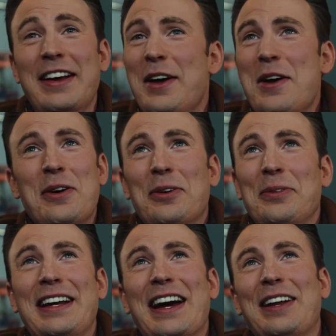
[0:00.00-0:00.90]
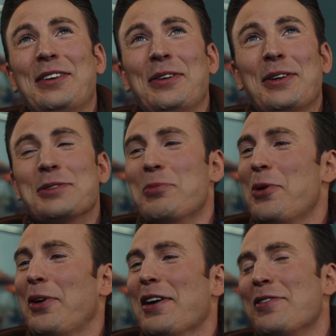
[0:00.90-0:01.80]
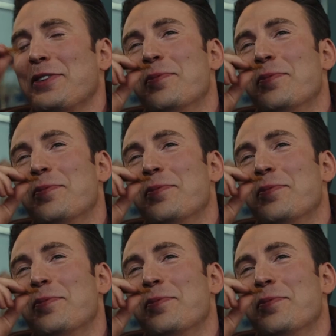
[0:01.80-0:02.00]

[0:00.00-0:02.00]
Rian Johnson doesn't do things by